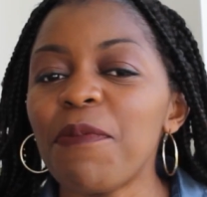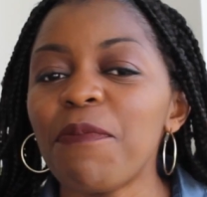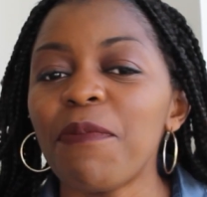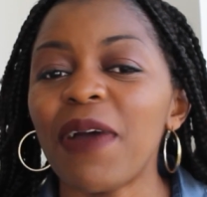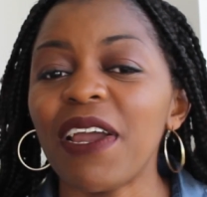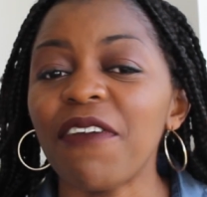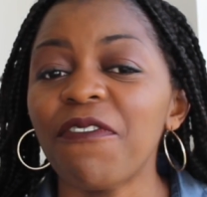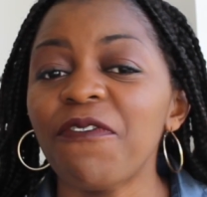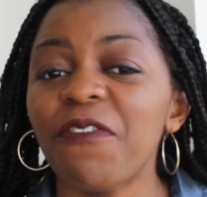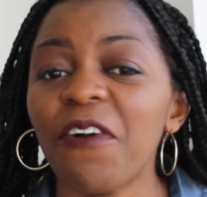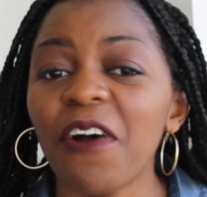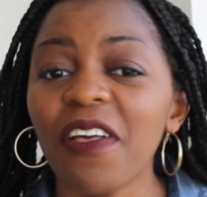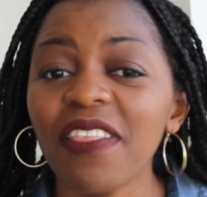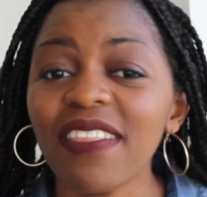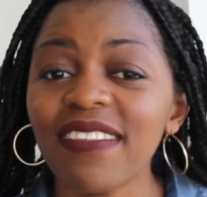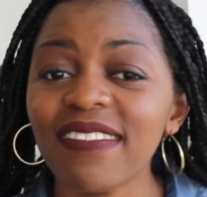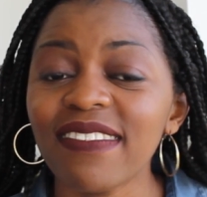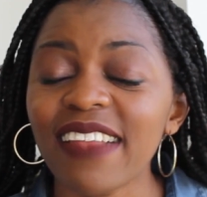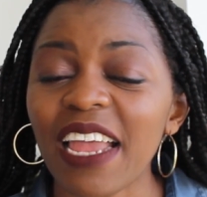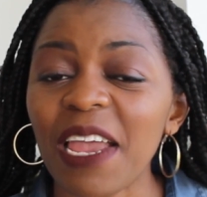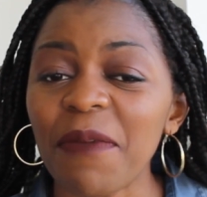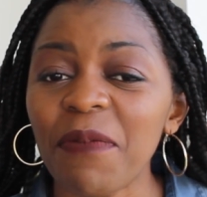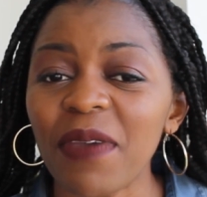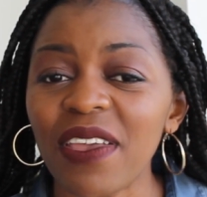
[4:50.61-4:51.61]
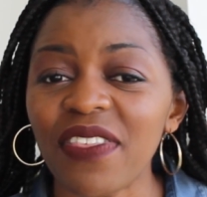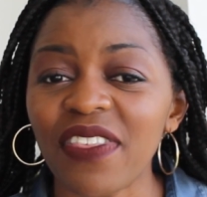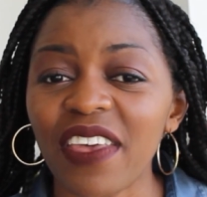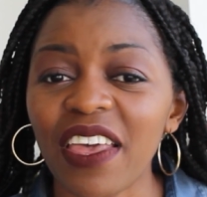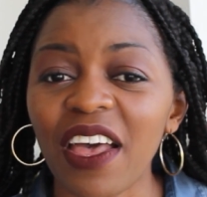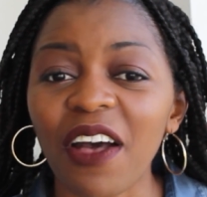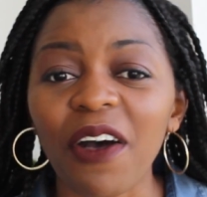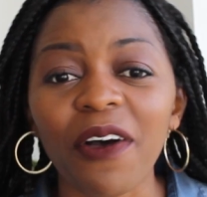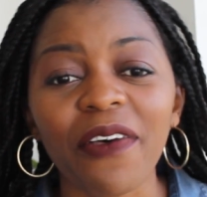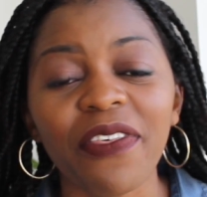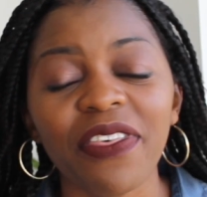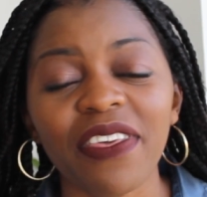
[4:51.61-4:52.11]
My fourth step in
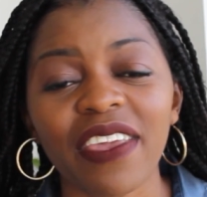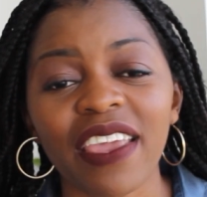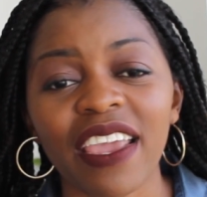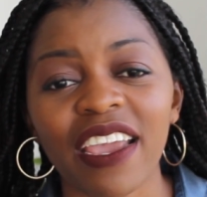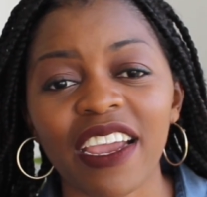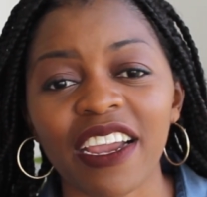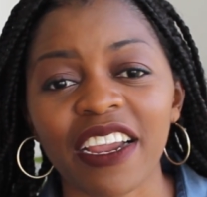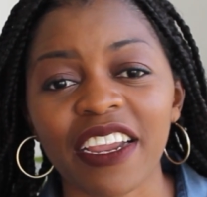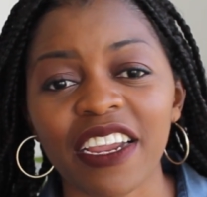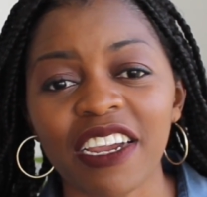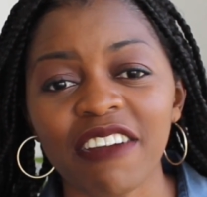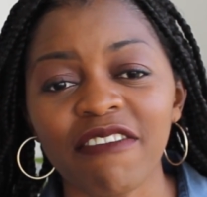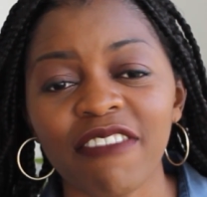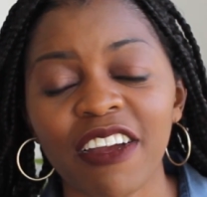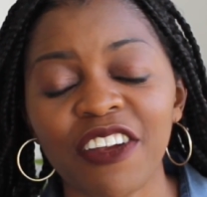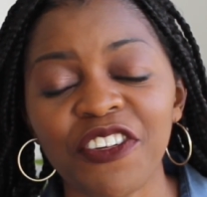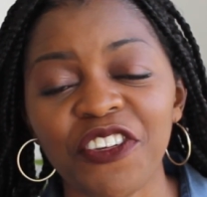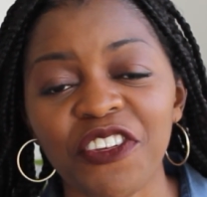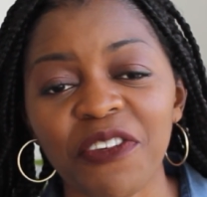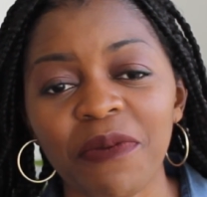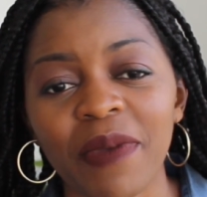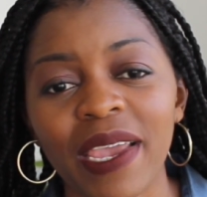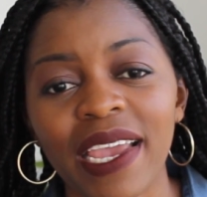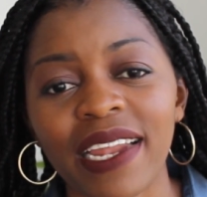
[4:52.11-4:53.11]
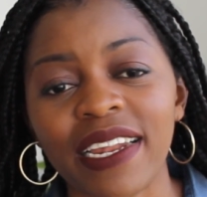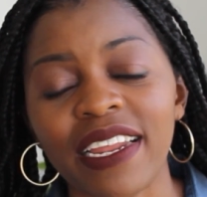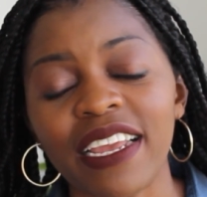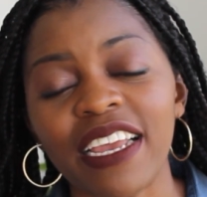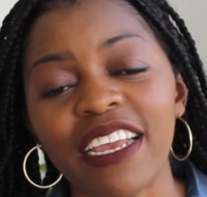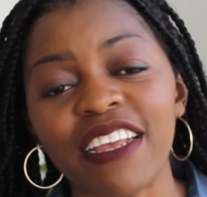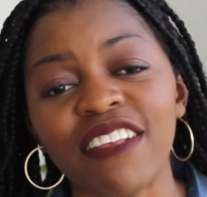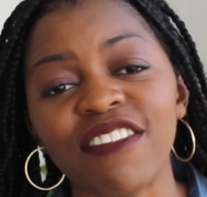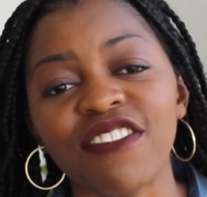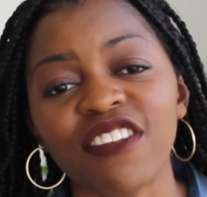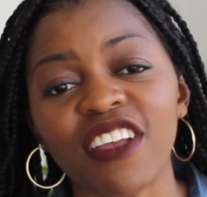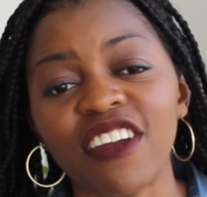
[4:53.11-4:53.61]
the healthy hair care regimen
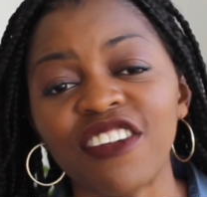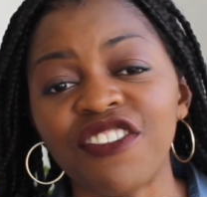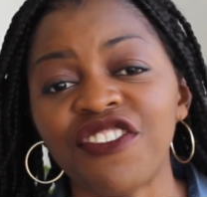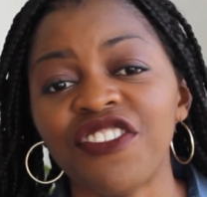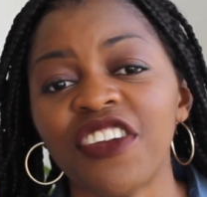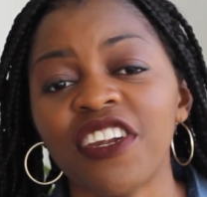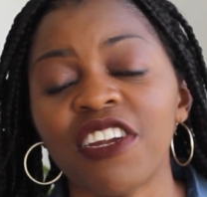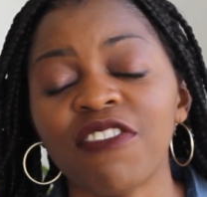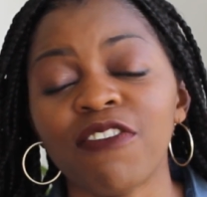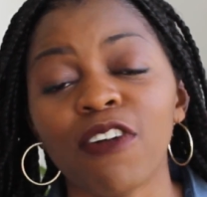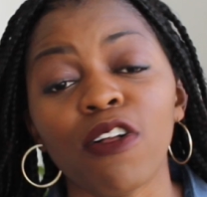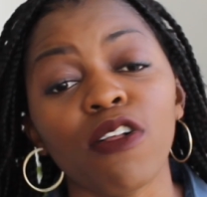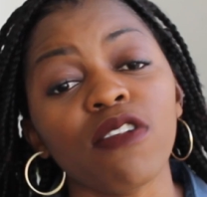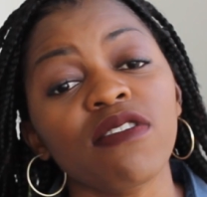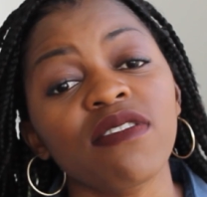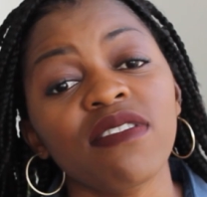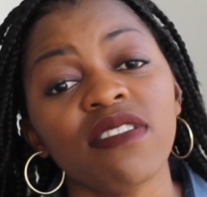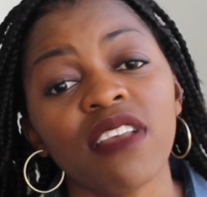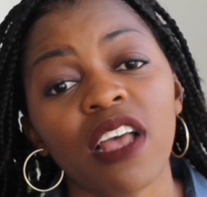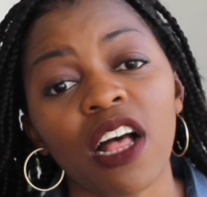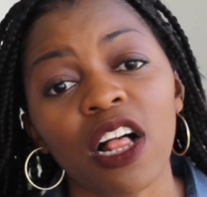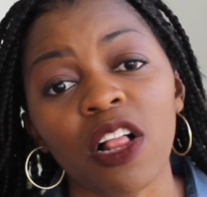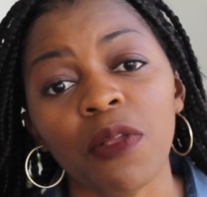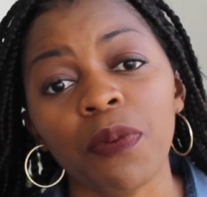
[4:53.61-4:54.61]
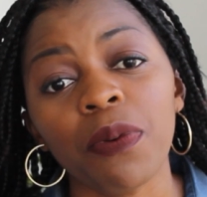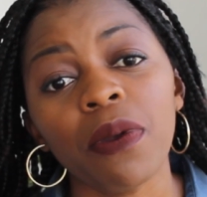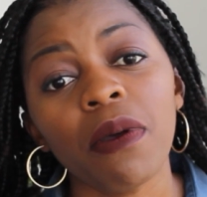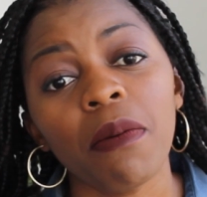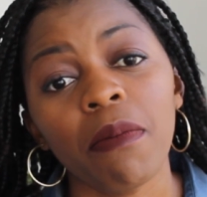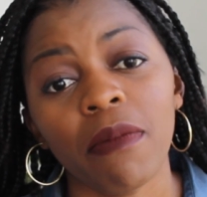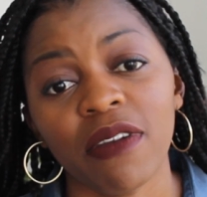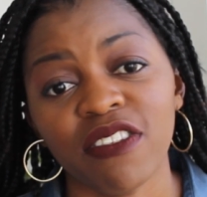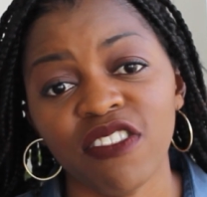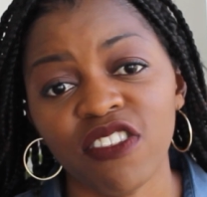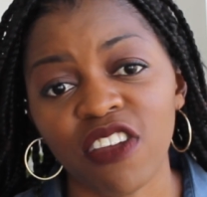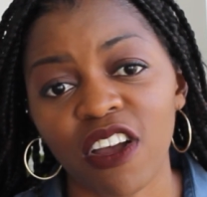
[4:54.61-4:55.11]
is a general scalp
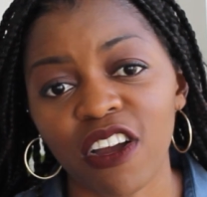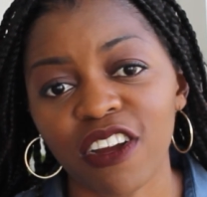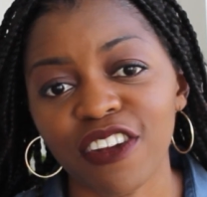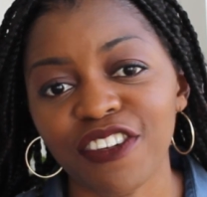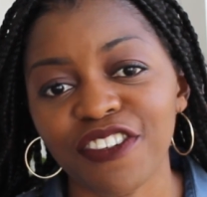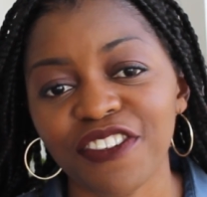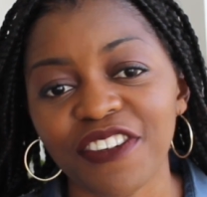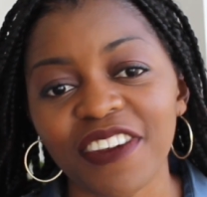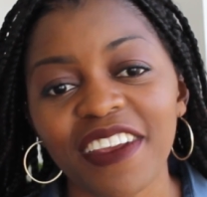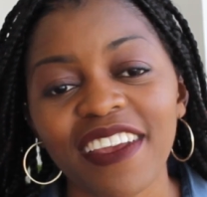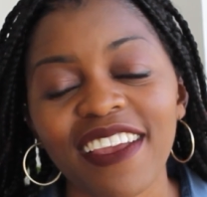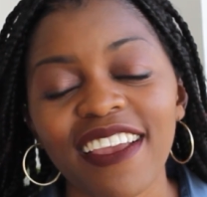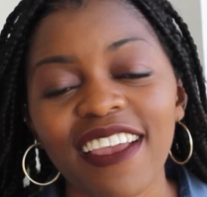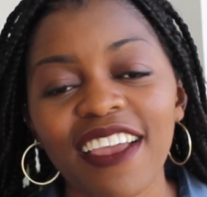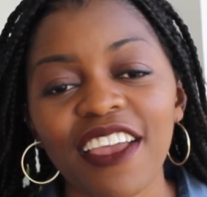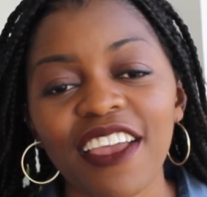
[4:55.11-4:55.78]
massage.